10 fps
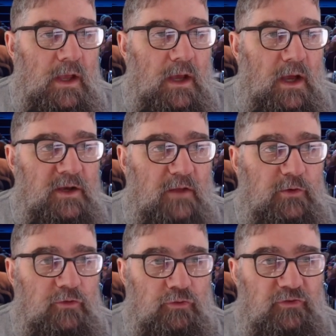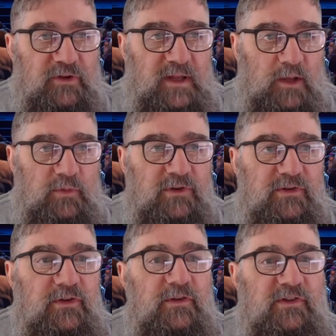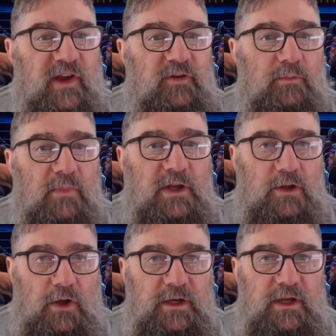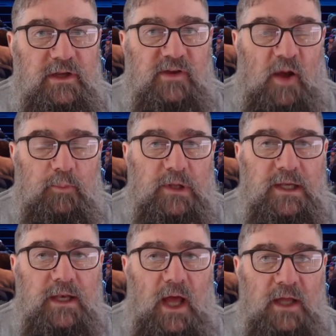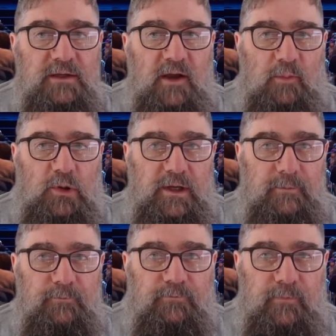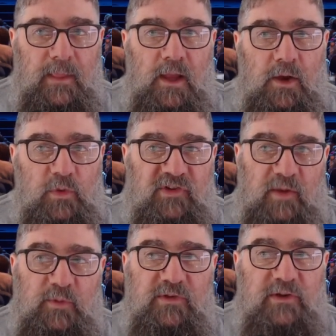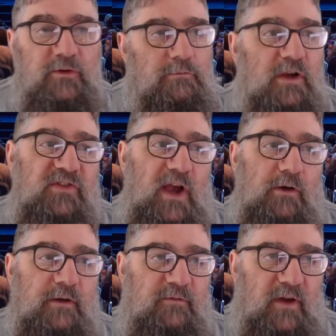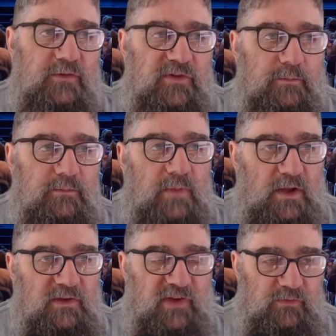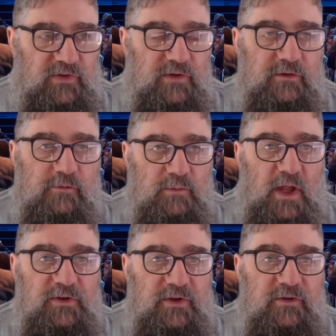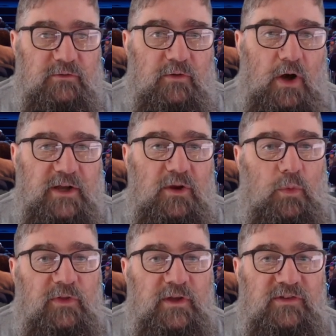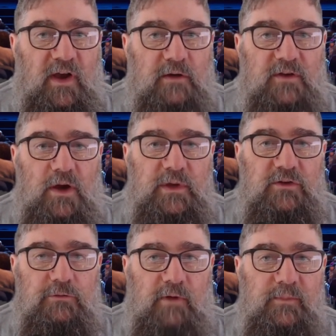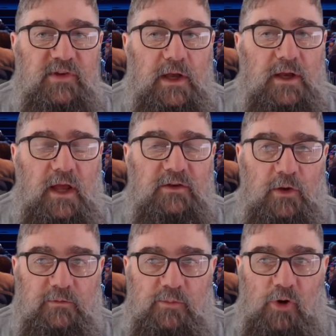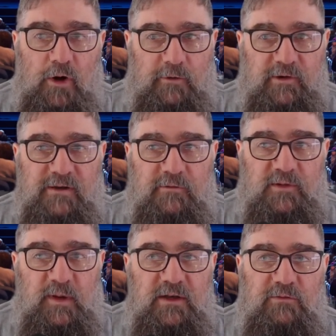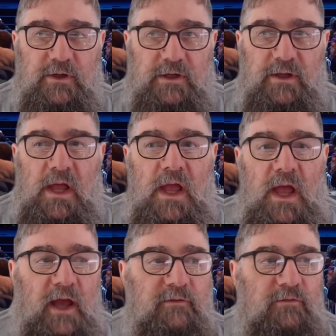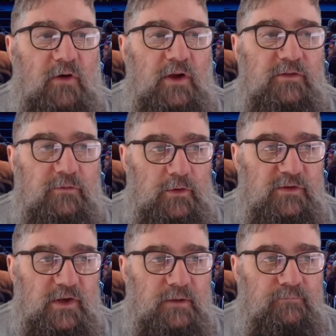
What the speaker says: Another crucial element to the Chatham Main Line is coupling and uncoupling, which happens in the rush hour at Faversham. Services from London divide, with each half going to Ramsgate and Dover Priory respectively, and vice versa.